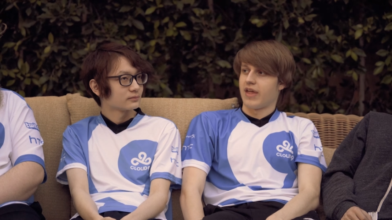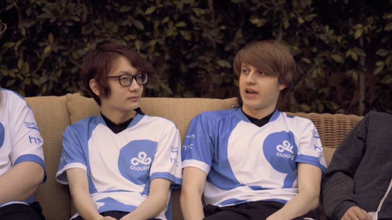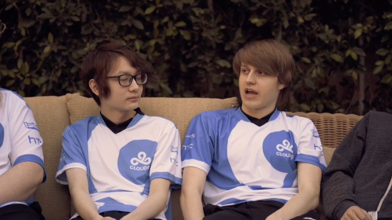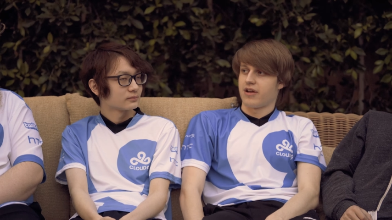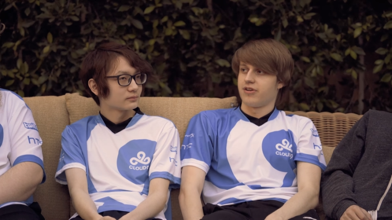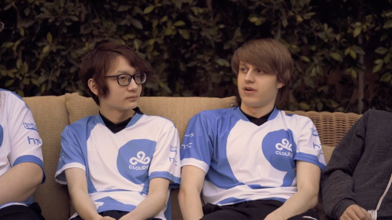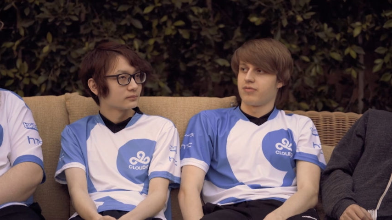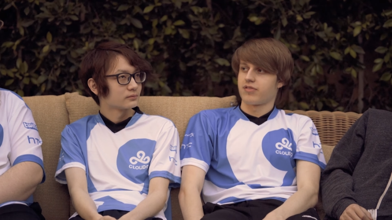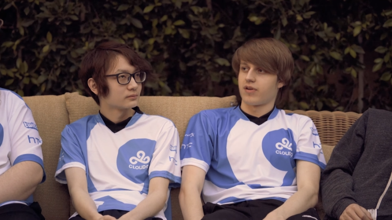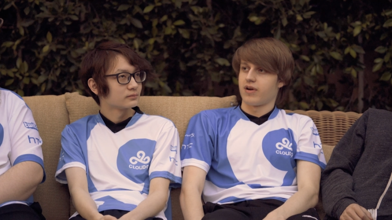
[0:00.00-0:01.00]
Speaker 1: but that got
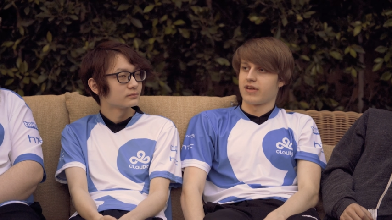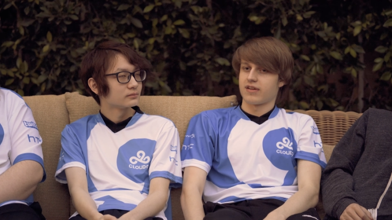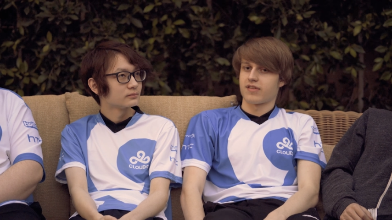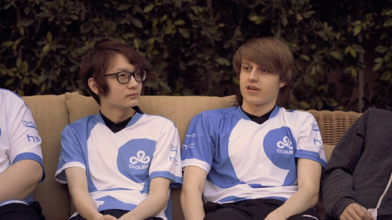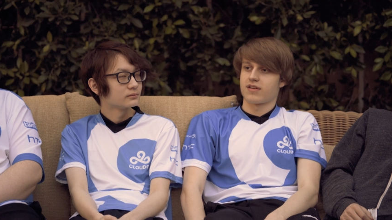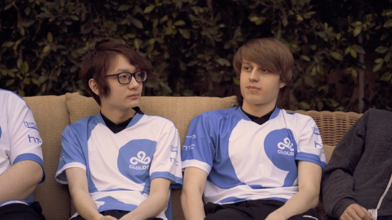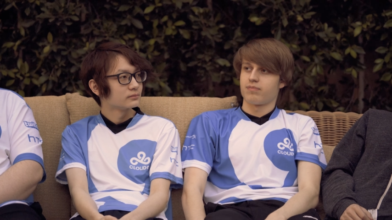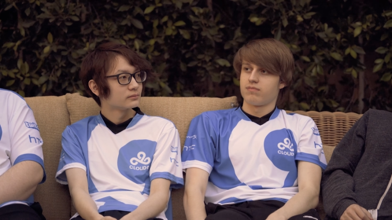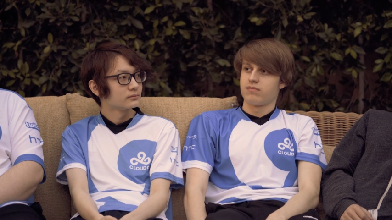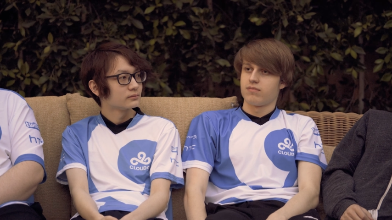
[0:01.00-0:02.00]
nerfed. So I think it's like
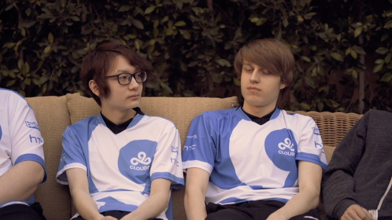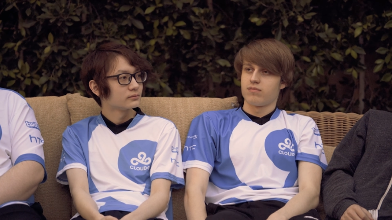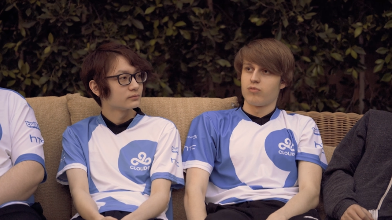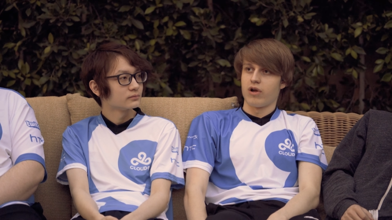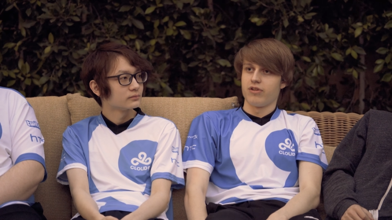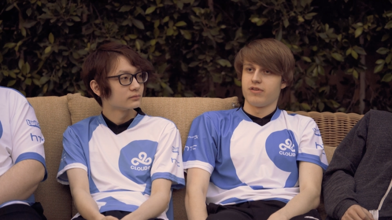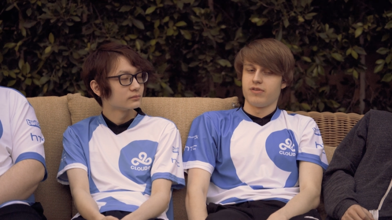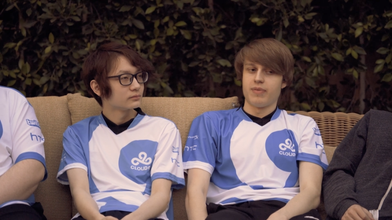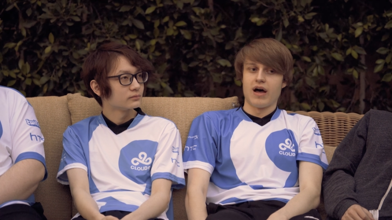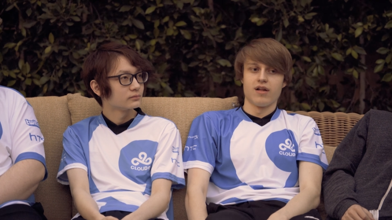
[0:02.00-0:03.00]

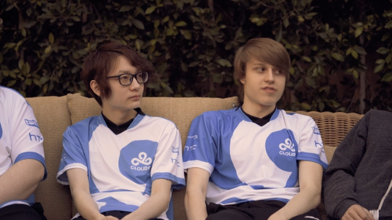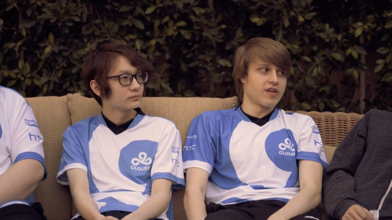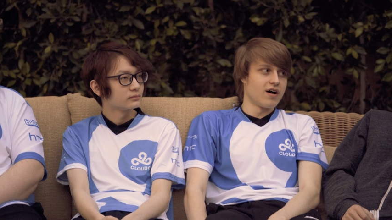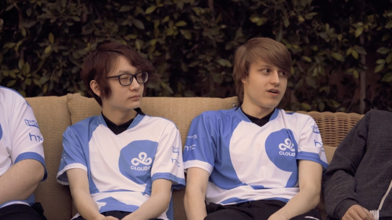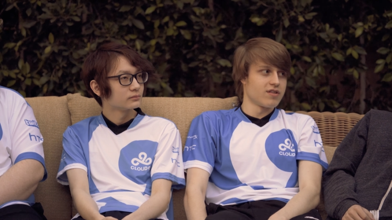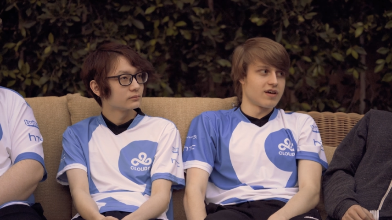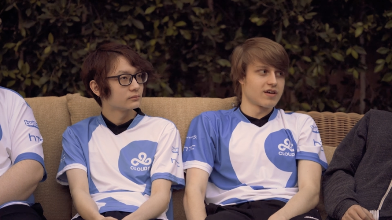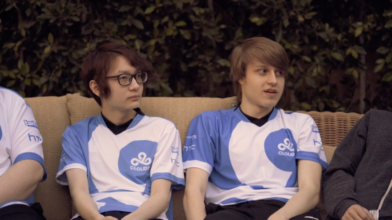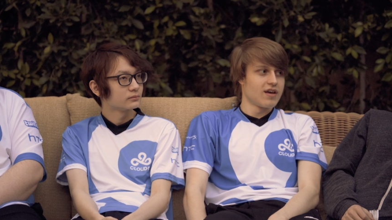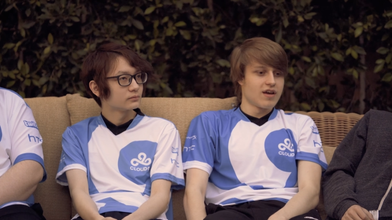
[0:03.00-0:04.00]
relatively balanced now.
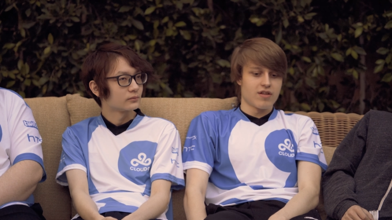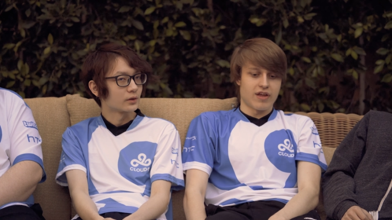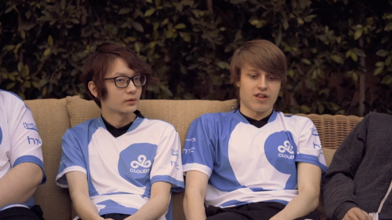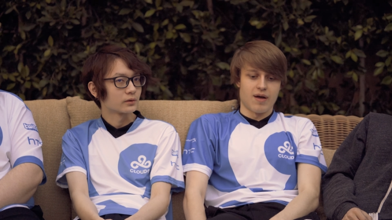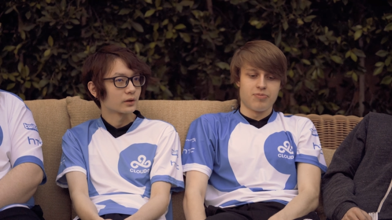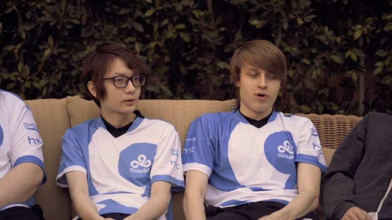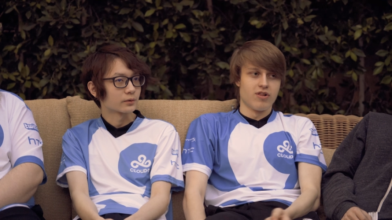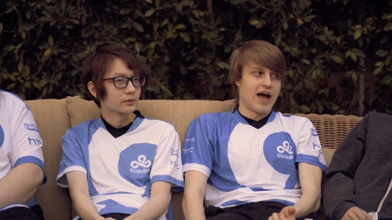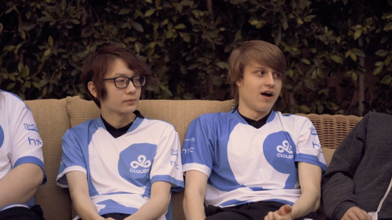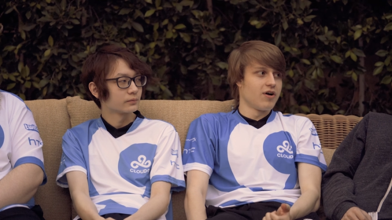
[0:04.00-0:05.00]
Like mm -hmm. like yeah, Klepto
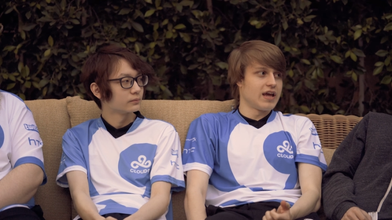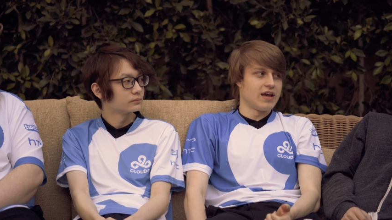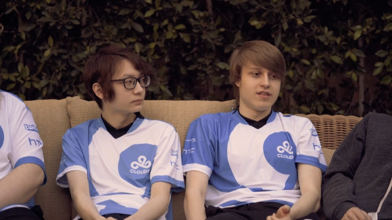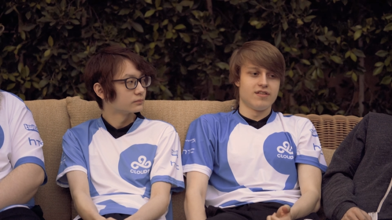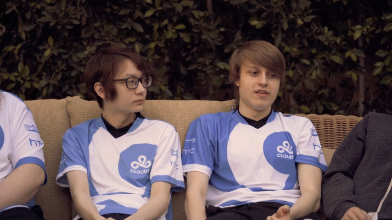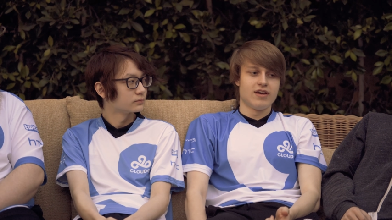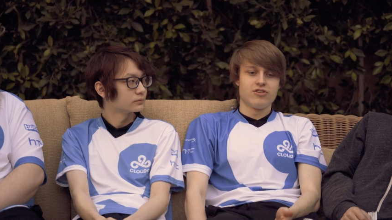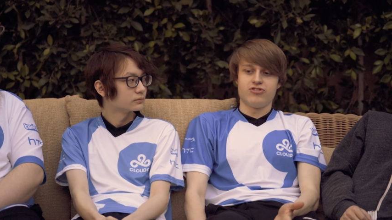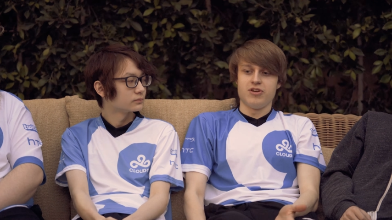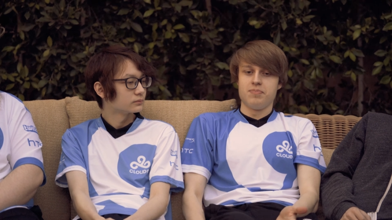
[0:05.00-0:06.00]
Alawi and
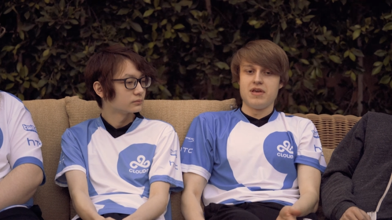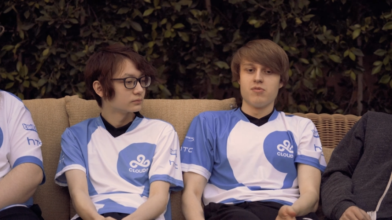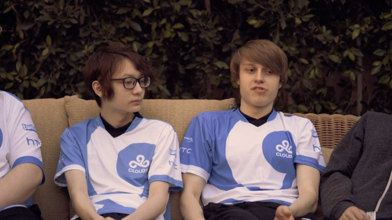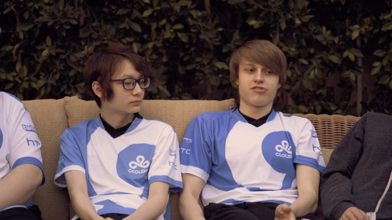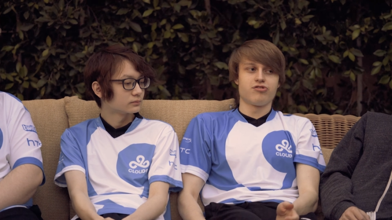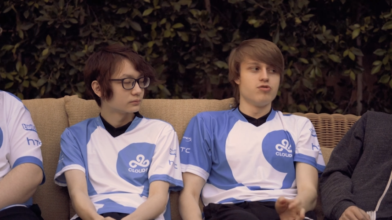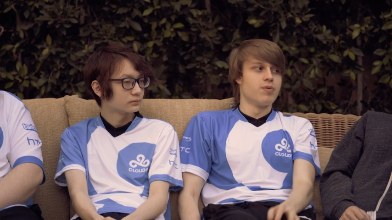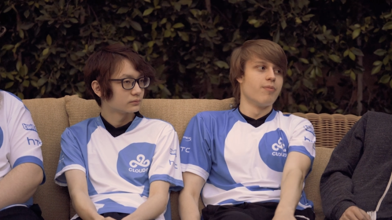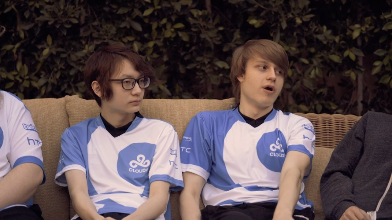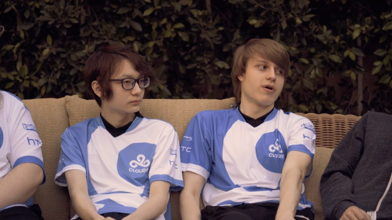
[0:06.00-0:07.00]
GP was
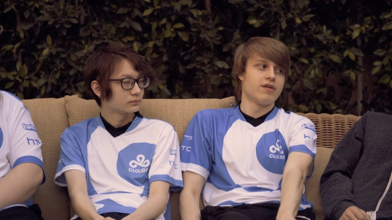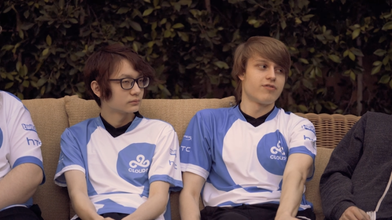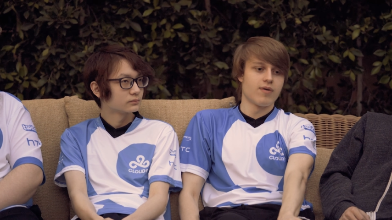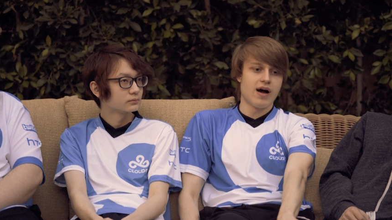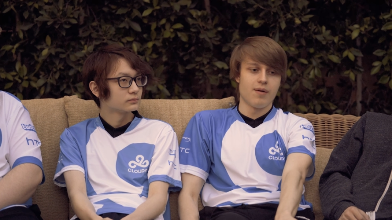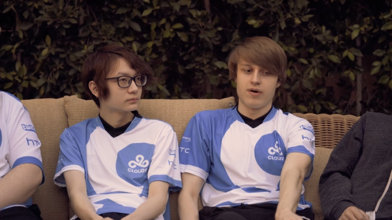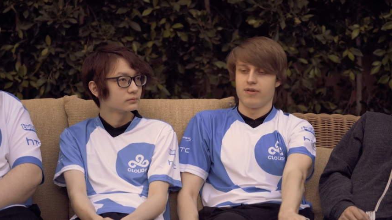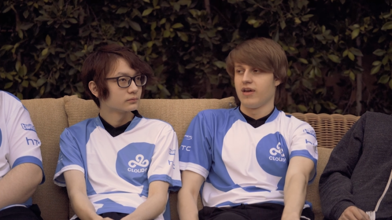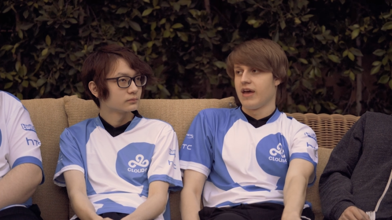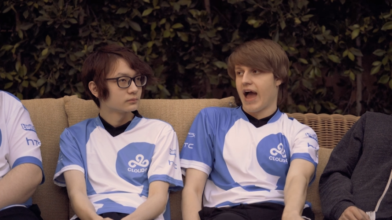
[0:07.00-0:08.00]
super broken for a while,
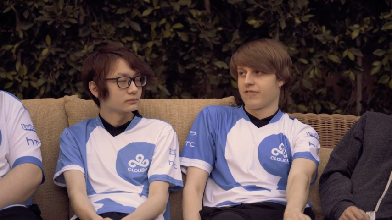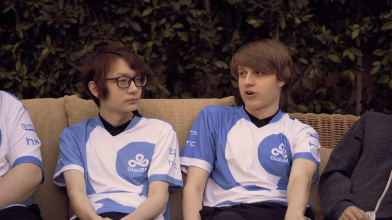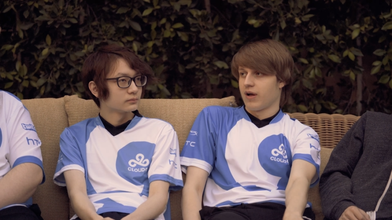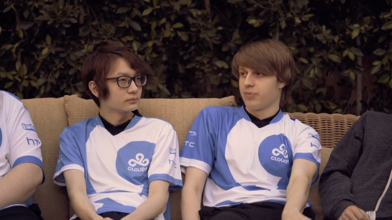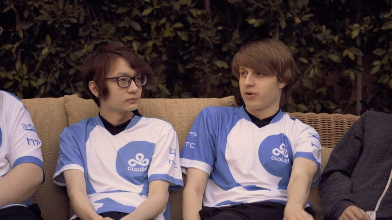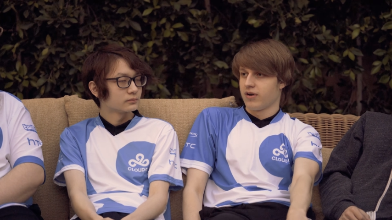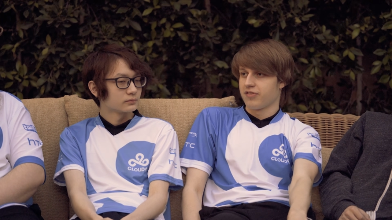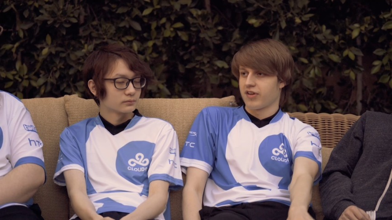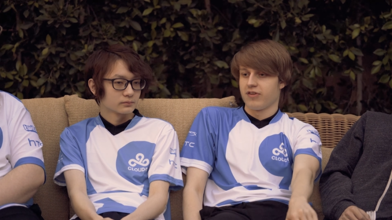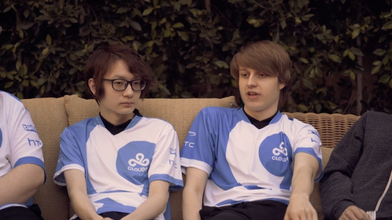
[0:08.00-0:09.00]
but after Klepto
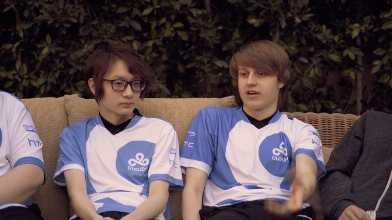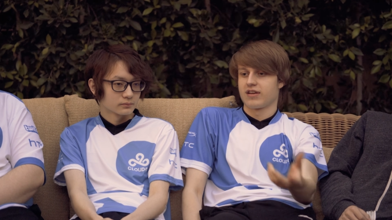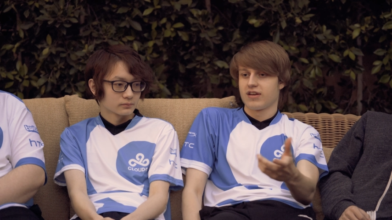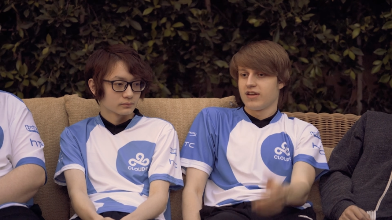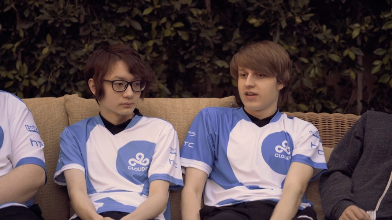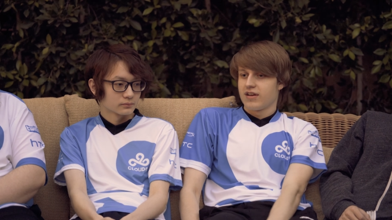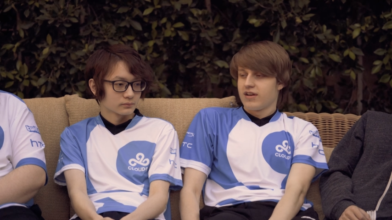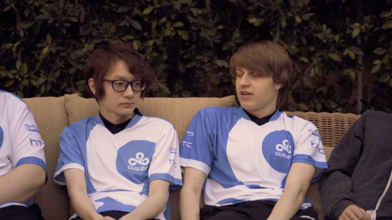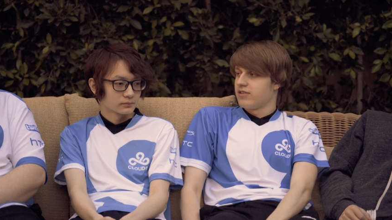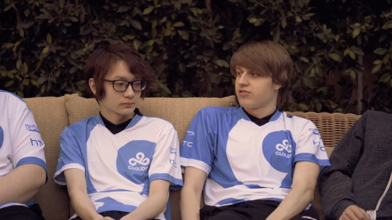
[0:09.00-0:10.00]
nerfs, I feel like
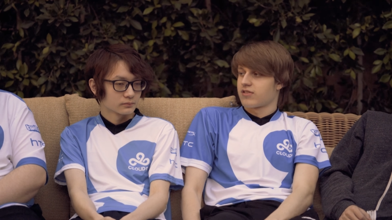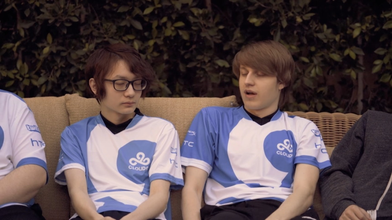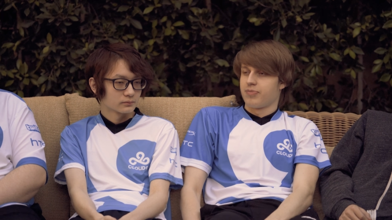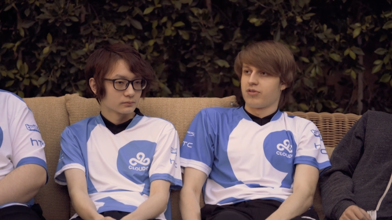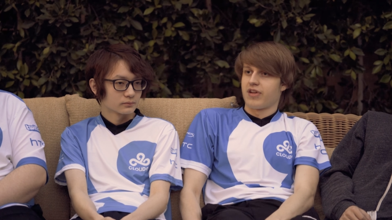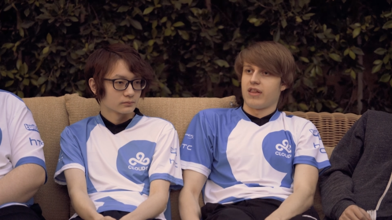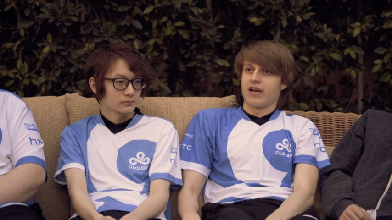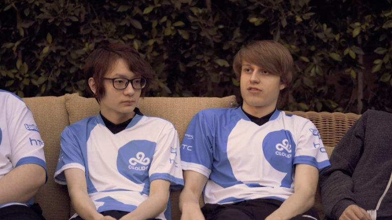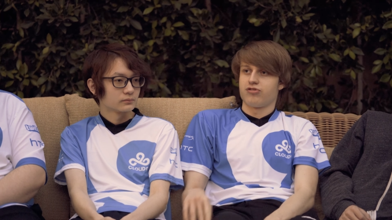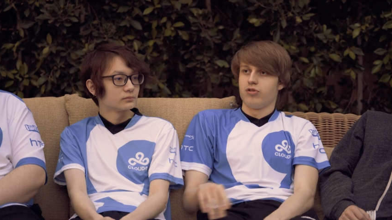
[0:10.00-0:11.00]
Klepto's not
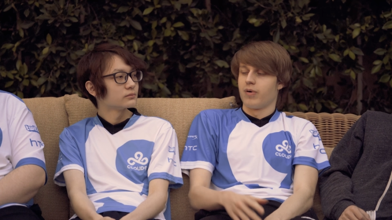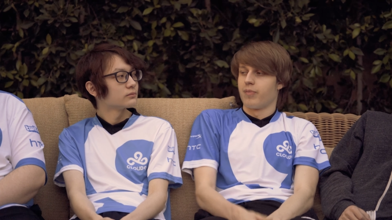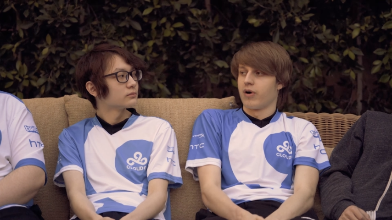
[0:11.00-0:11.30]
like super